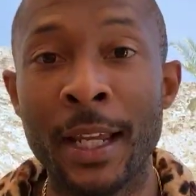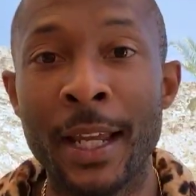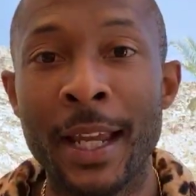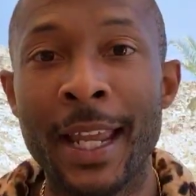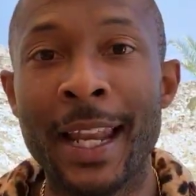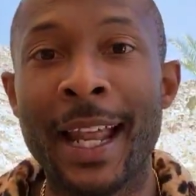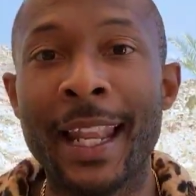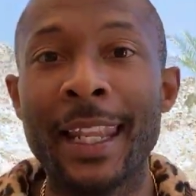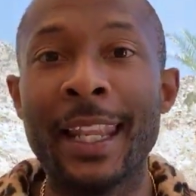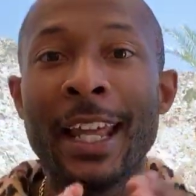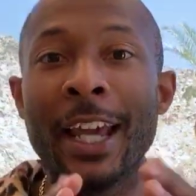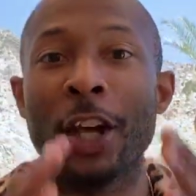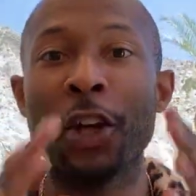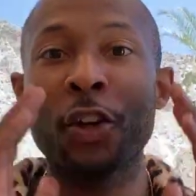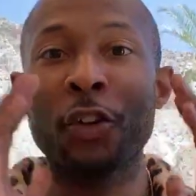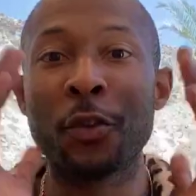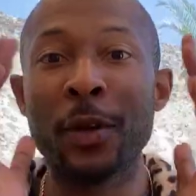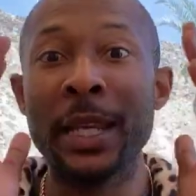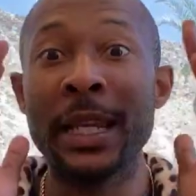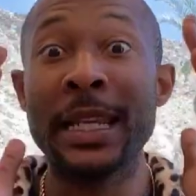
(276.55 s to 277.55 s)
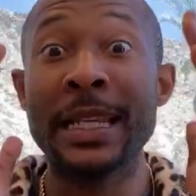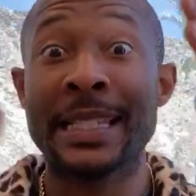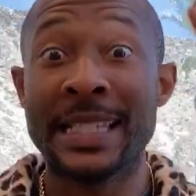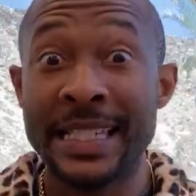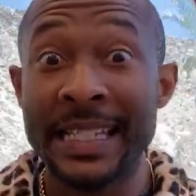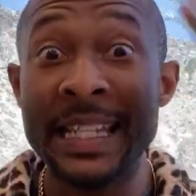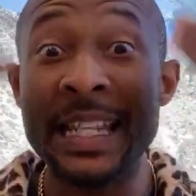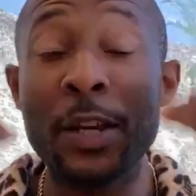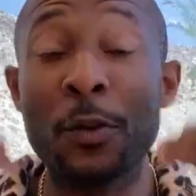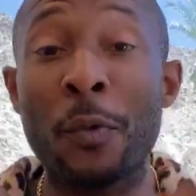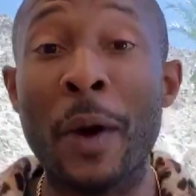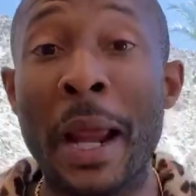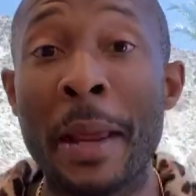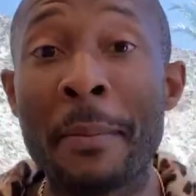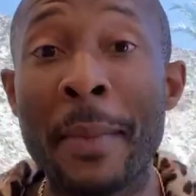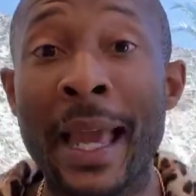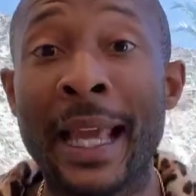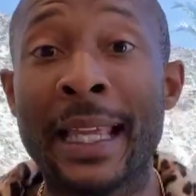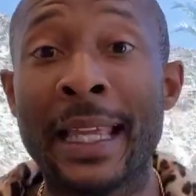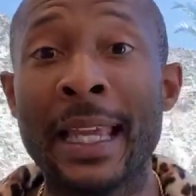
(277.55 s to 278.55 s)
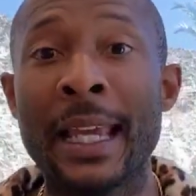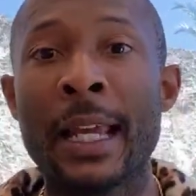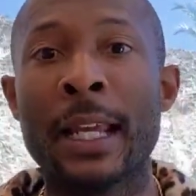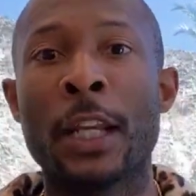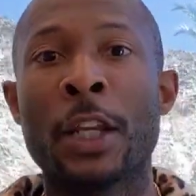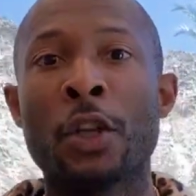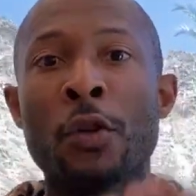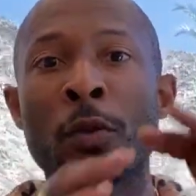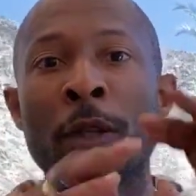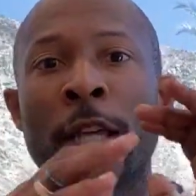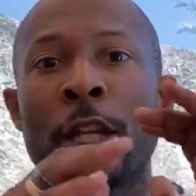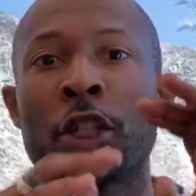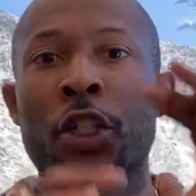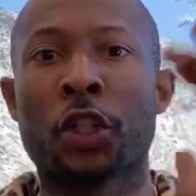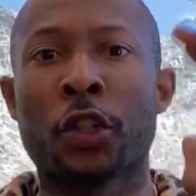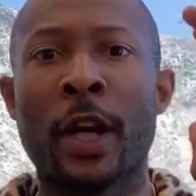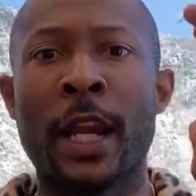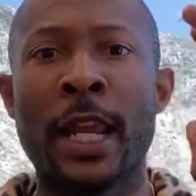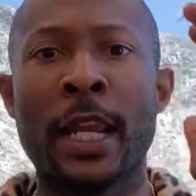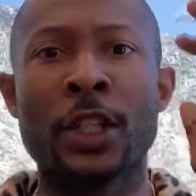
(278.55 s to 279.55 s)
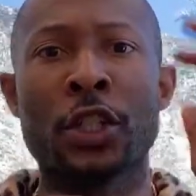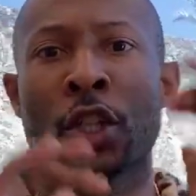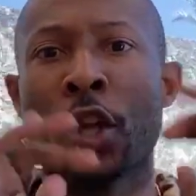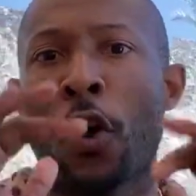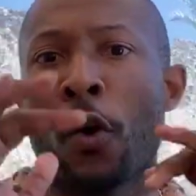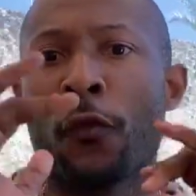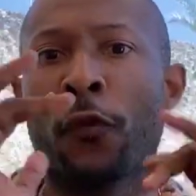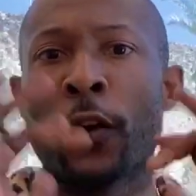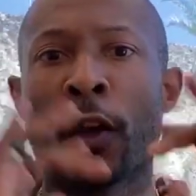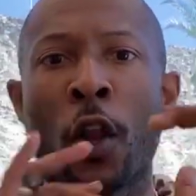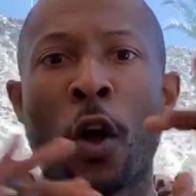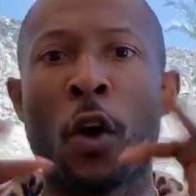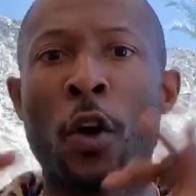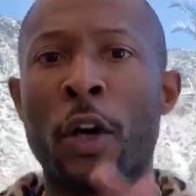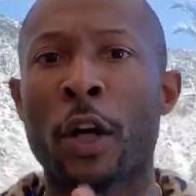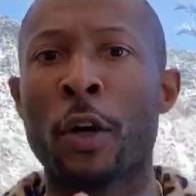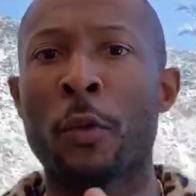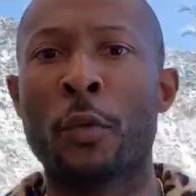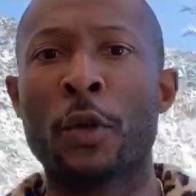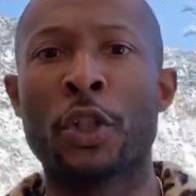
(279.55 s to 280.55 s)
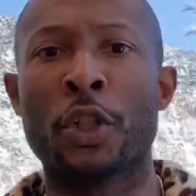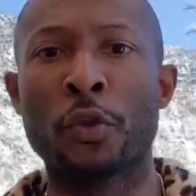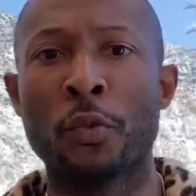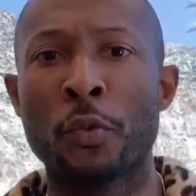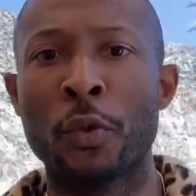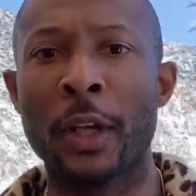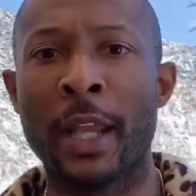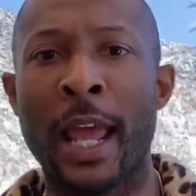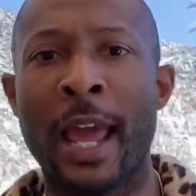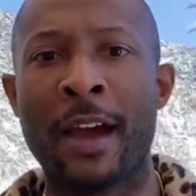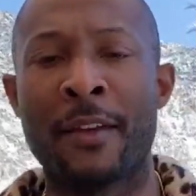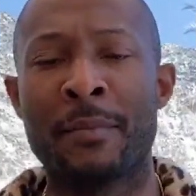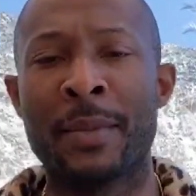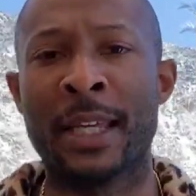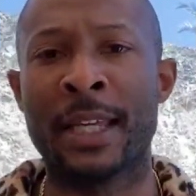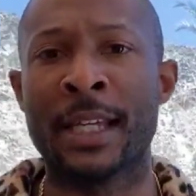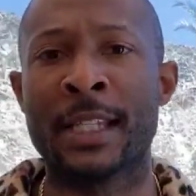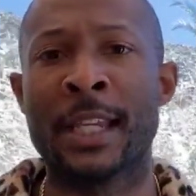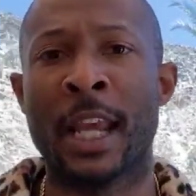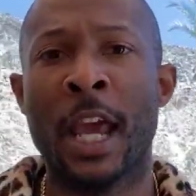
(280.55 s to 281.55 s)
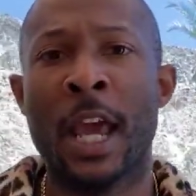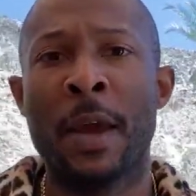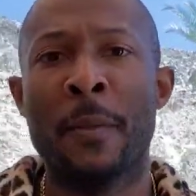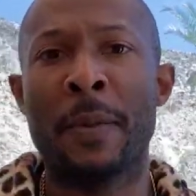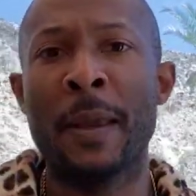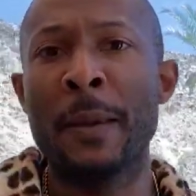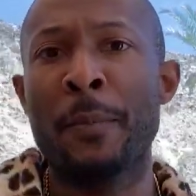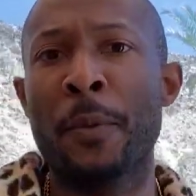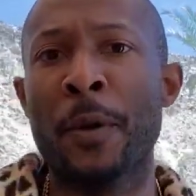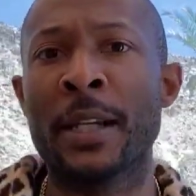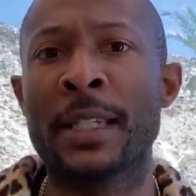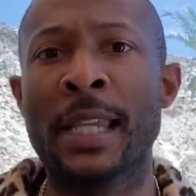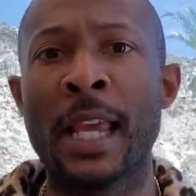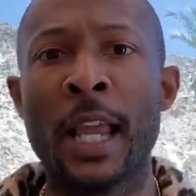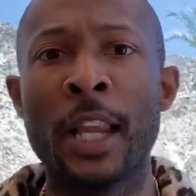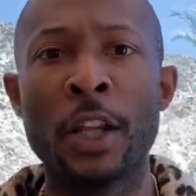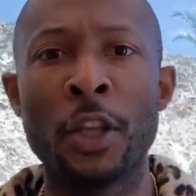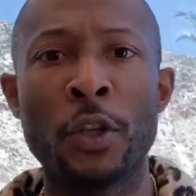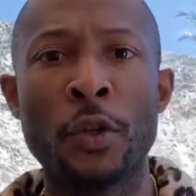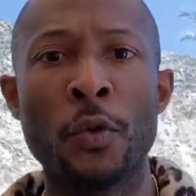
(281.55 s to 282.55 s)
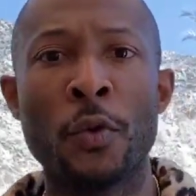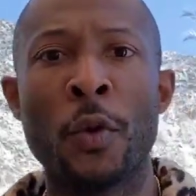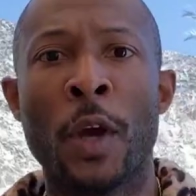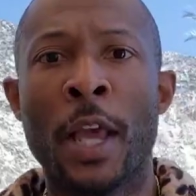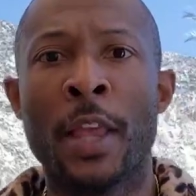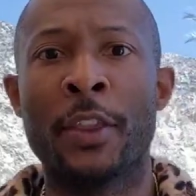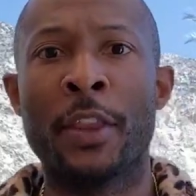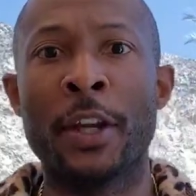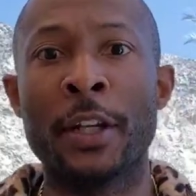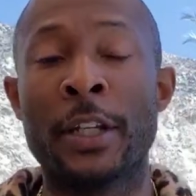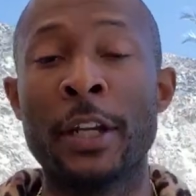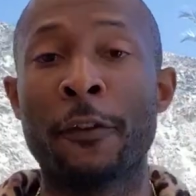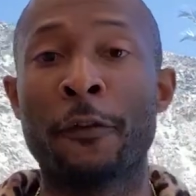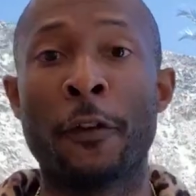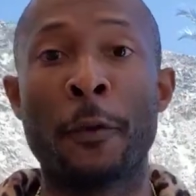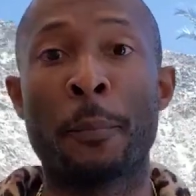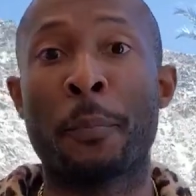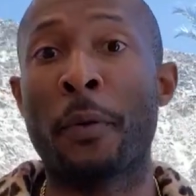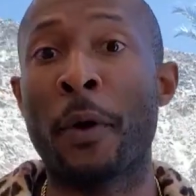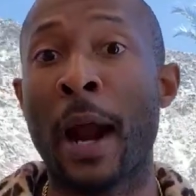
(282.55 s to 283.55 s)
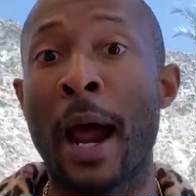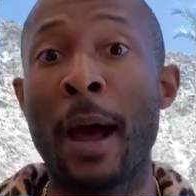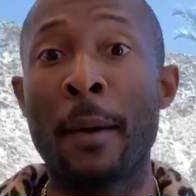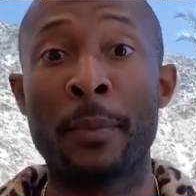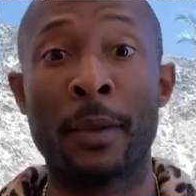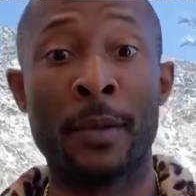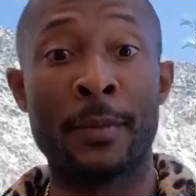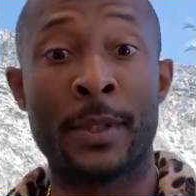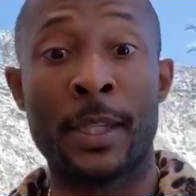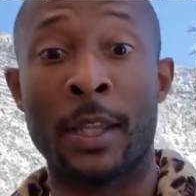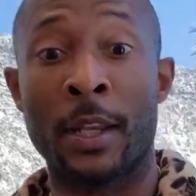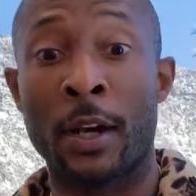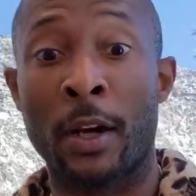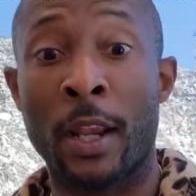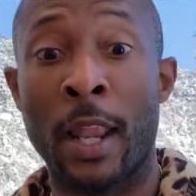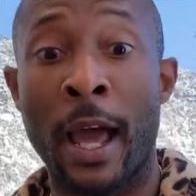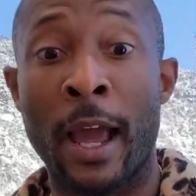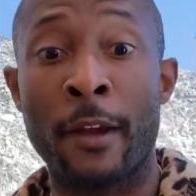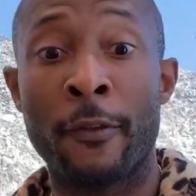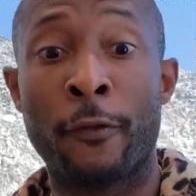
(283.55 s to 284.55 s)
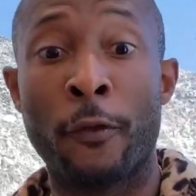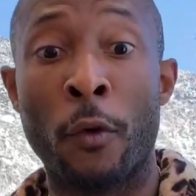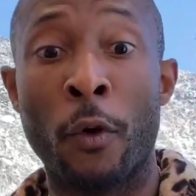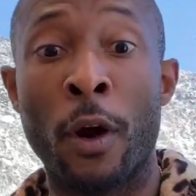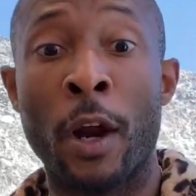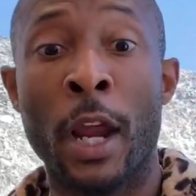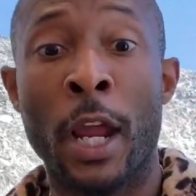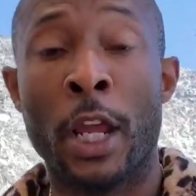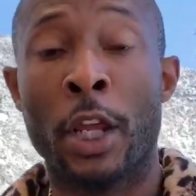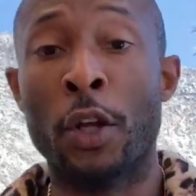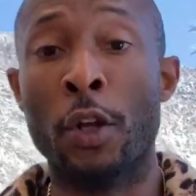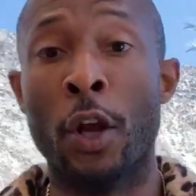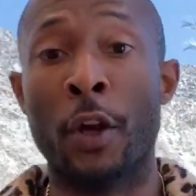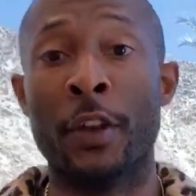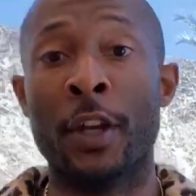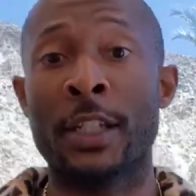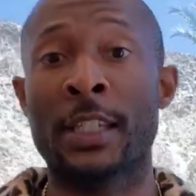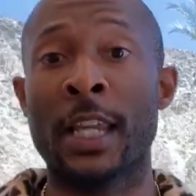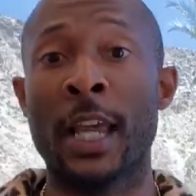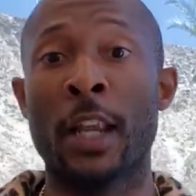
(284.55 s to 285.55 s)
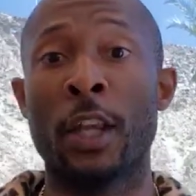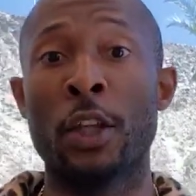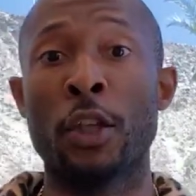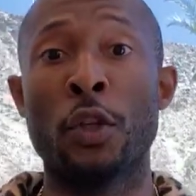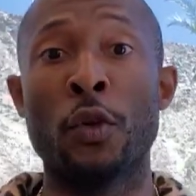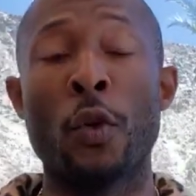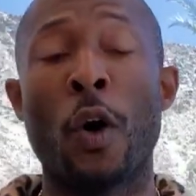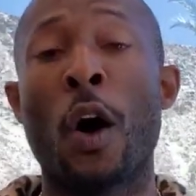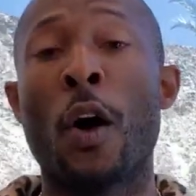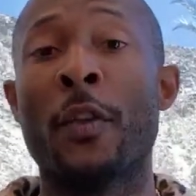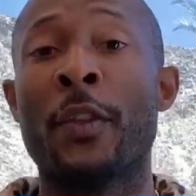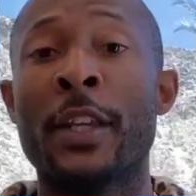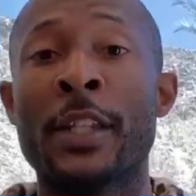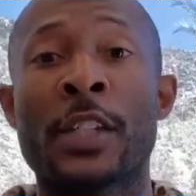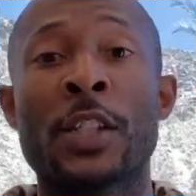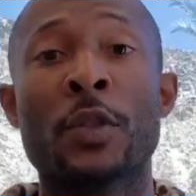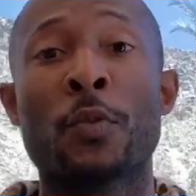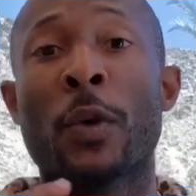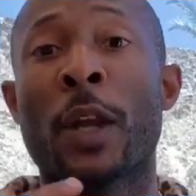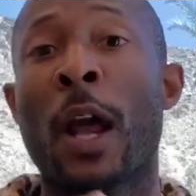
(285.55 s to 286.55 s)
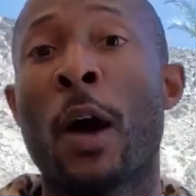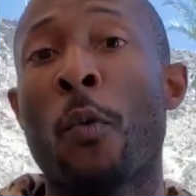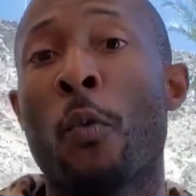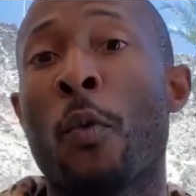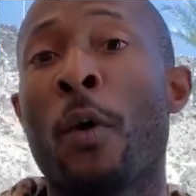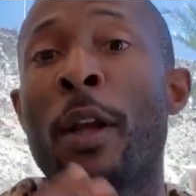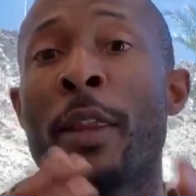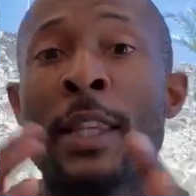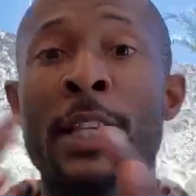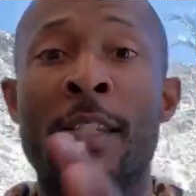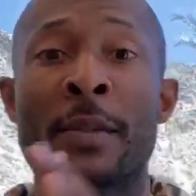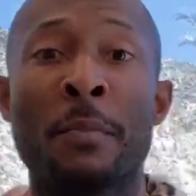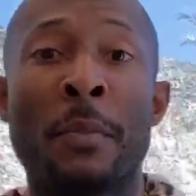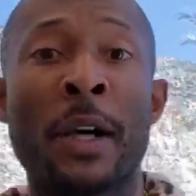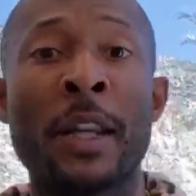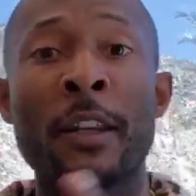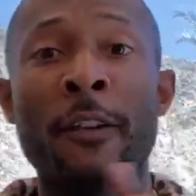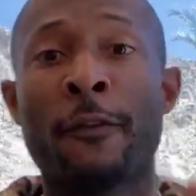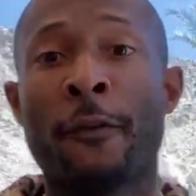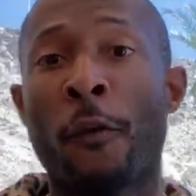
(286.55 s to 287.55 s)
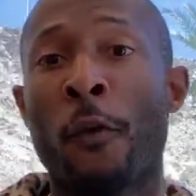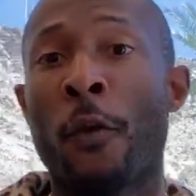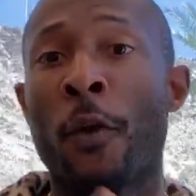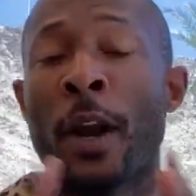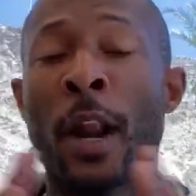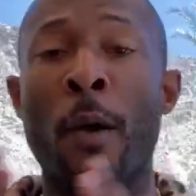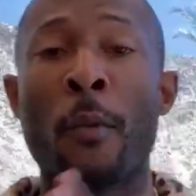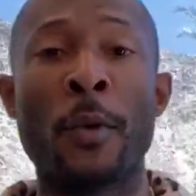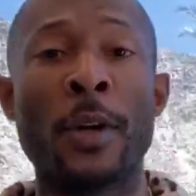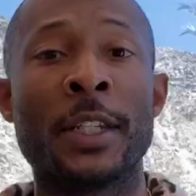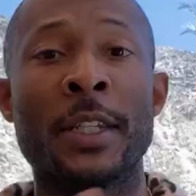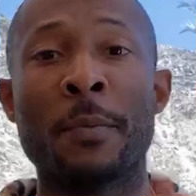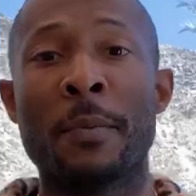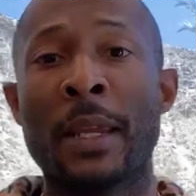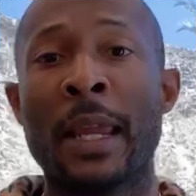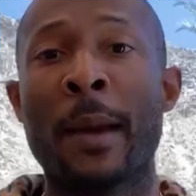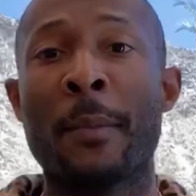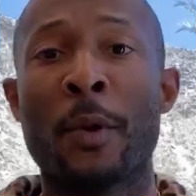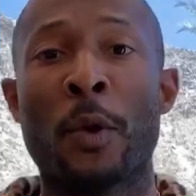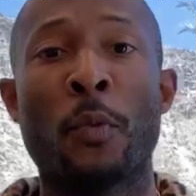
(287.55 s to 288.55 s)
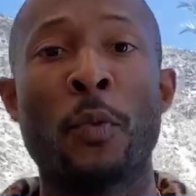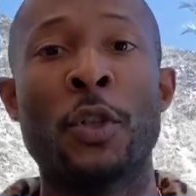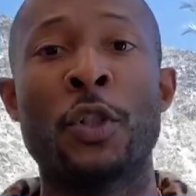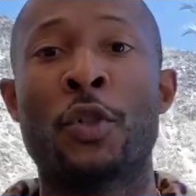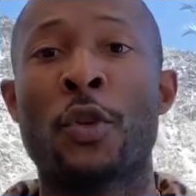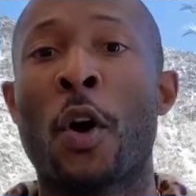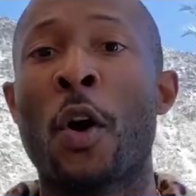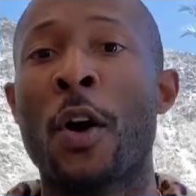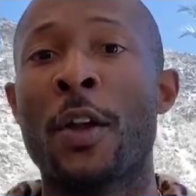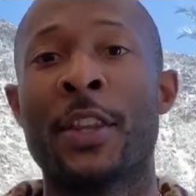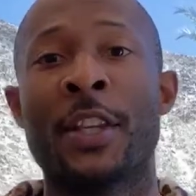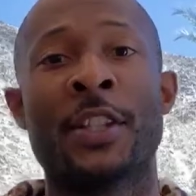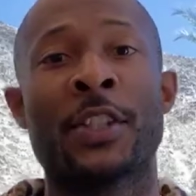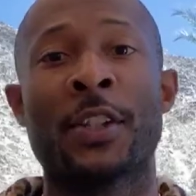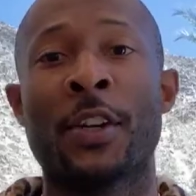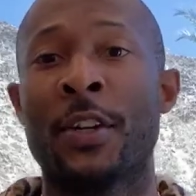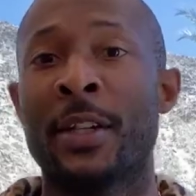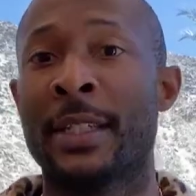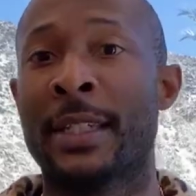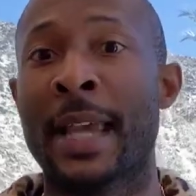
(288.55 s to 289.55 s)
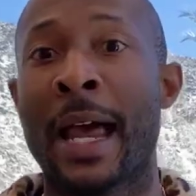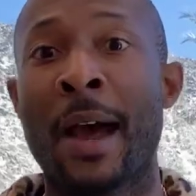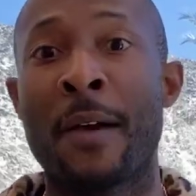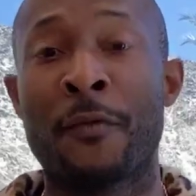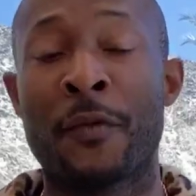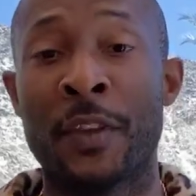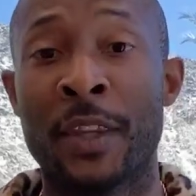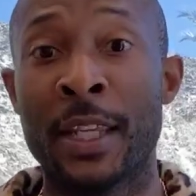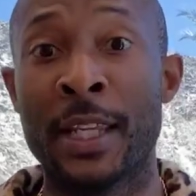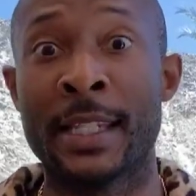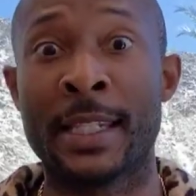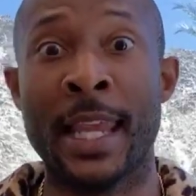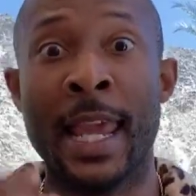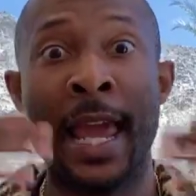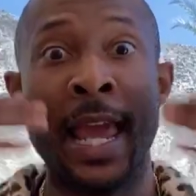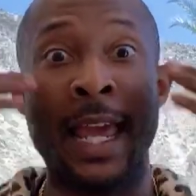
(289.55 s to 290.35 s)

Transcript: And I let greed sneak right back in. And you let trades go for longer than what you would have because people are telling you their different problems in their life. Or, they're telling you, oh, this is what I want this money for. And I want to be able to withdraw at this certain time for this.